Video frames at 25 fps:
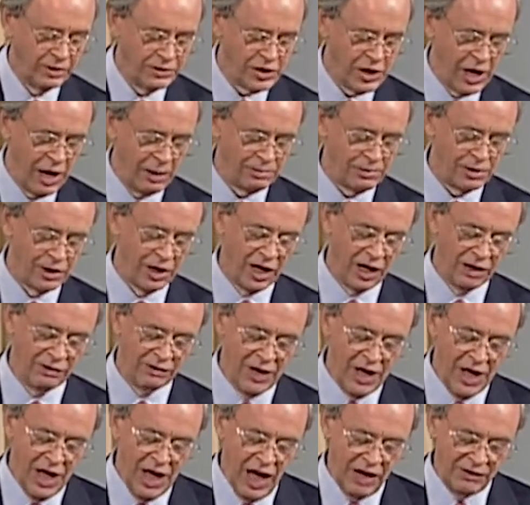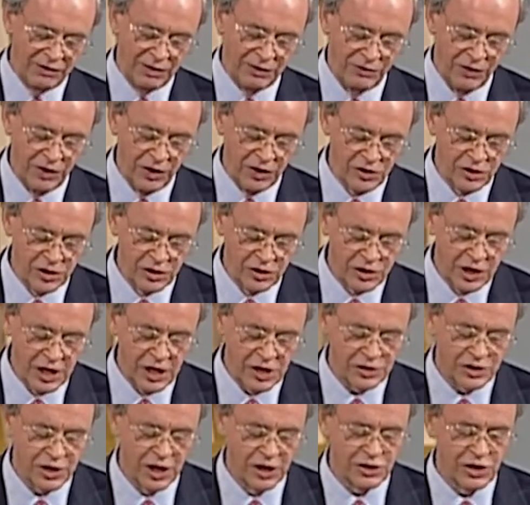chapter of, of Ephesians, he
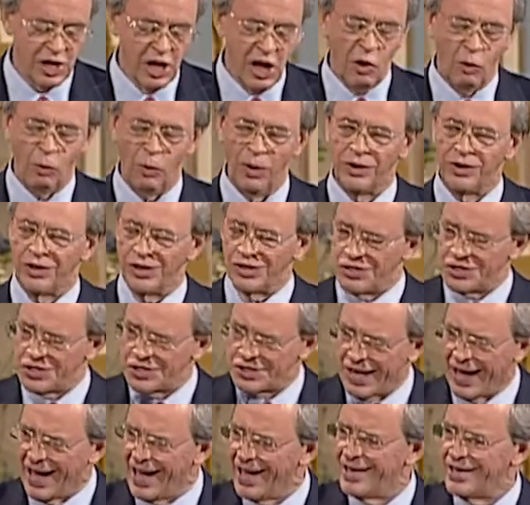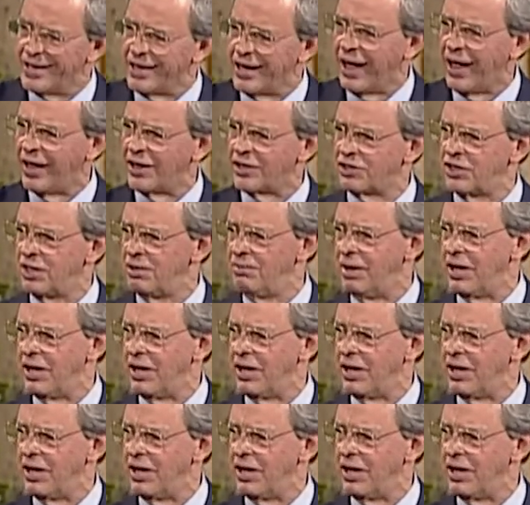says, we're to stand against him.